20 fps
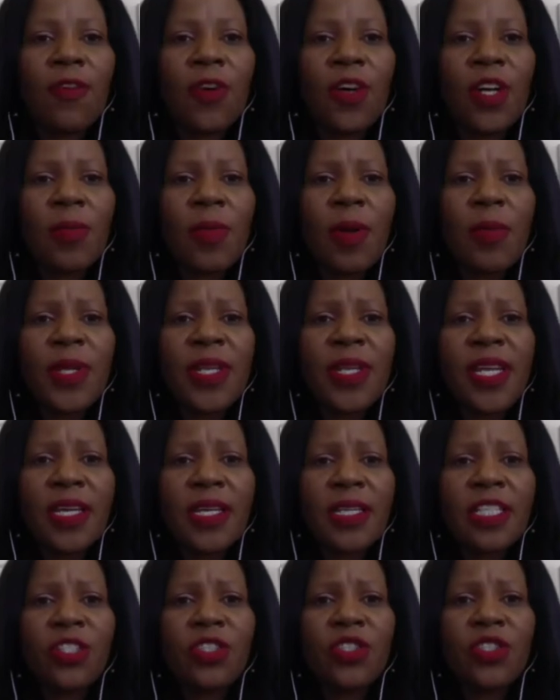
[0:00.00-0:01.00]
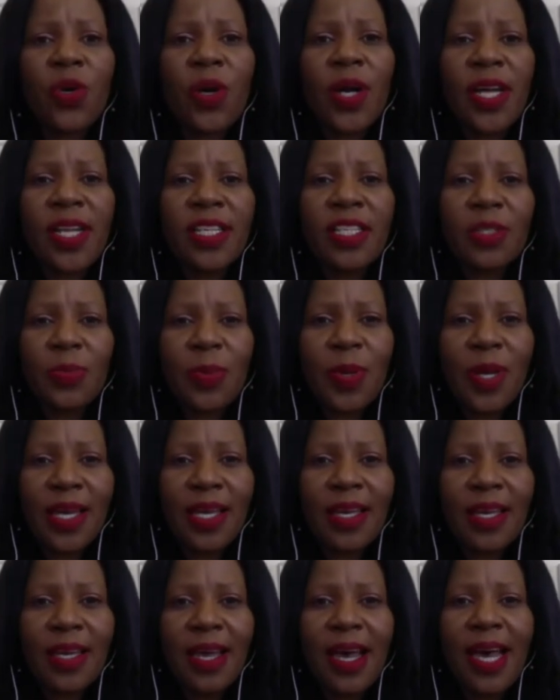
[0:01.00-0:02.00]
Creamer Media in
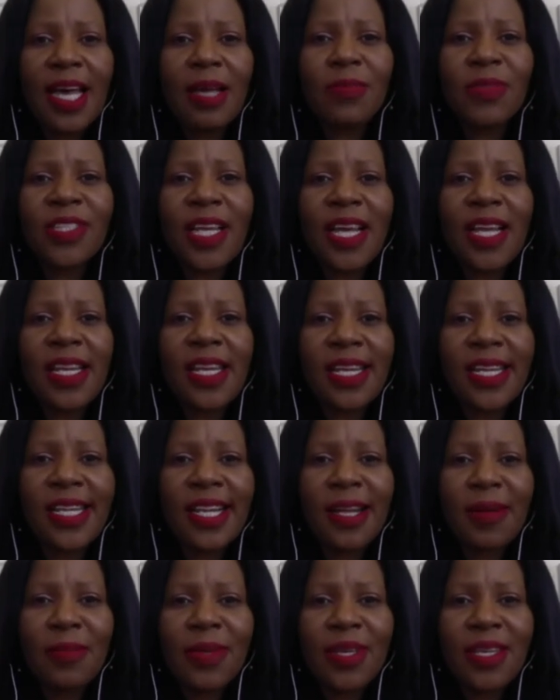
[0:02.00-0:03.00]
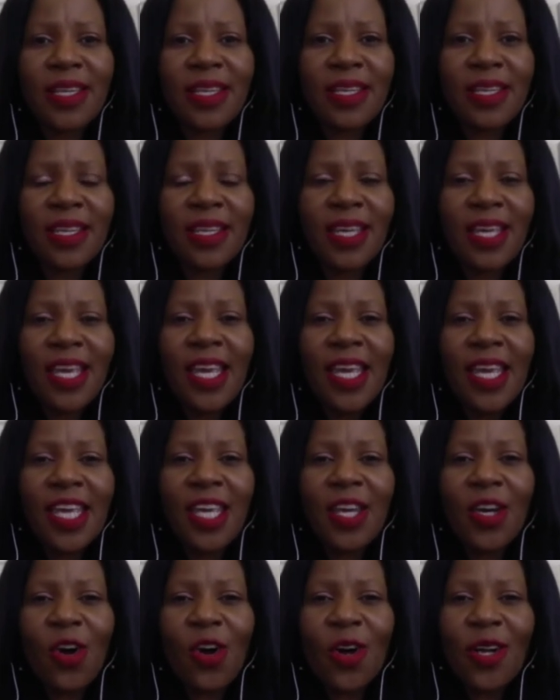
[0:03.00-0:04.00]
Johannesburg, I'm Sane Lamini.
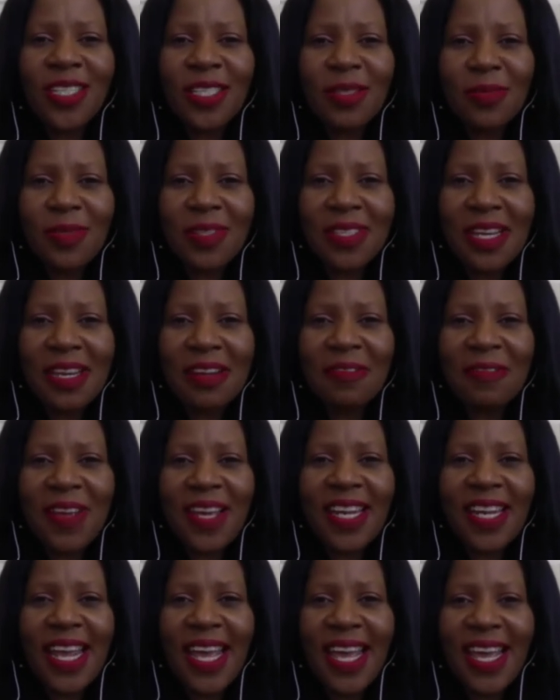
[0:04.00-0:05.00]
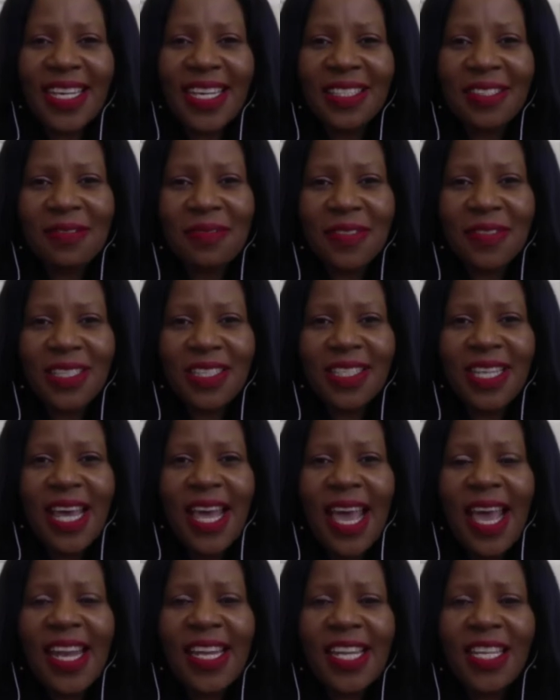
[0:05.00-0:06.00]
He calls himself an activist
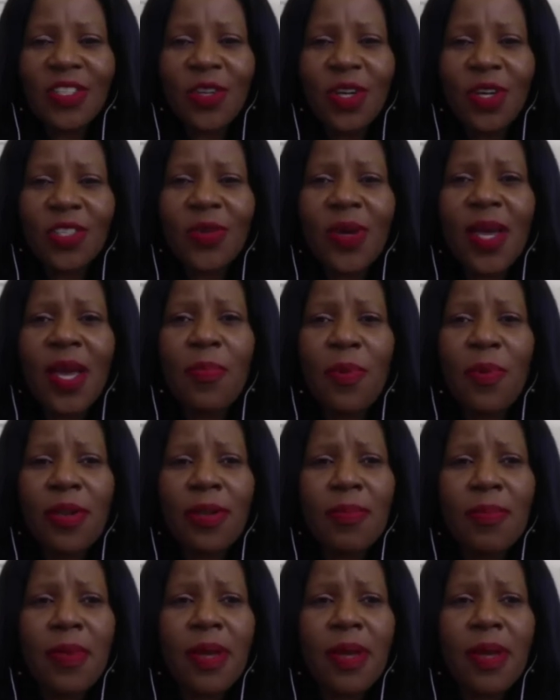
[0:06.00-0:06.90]
and he's also a board